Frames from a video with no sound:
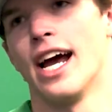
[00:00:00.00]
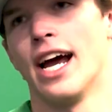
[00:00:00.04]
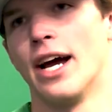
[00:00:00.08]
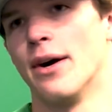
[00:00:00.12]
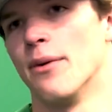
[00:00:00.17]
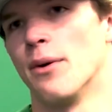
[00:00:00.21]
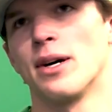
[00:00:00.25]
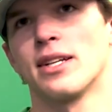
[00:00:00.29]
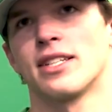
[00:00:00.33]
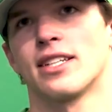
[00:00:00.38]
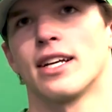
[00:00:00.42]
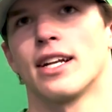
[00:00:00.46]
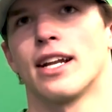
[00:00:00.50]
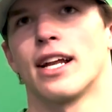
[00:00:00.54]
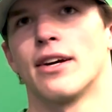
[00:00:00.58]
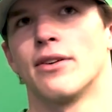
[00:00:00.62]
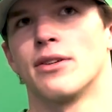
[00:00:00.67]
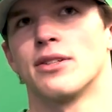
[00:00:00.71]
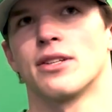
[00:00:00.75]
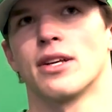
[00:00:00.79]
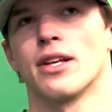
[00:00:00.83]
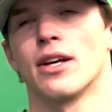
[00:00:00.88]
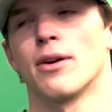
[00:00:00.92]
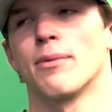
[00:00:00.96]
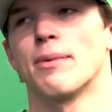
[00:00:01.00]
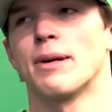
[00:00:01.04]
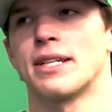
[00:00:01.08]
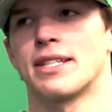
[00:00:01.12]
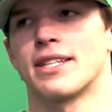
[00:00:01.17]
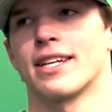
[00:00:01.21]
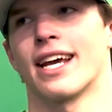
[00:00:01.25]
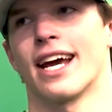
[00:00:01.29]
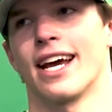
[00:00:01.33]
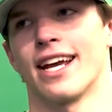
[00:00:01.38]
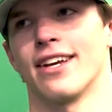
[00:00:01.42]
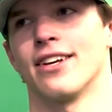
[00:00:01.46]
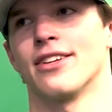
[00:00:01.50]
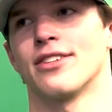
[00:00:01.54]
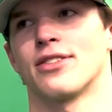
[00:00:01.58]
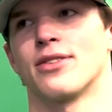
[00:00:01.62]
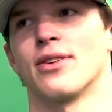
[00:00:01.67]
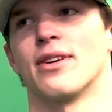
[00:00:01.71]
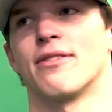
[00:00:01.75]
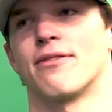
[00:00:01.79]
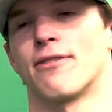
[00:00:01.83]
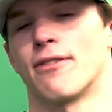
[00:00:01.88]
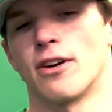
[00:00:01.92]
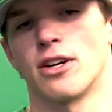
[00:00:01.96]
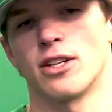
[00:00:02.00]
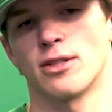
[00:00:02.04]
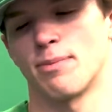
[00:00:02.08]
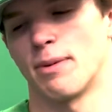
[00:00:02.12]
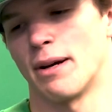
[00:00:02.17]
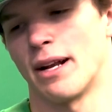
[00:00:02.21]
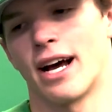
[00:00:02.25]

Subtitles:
it was a little bit to get used to at first,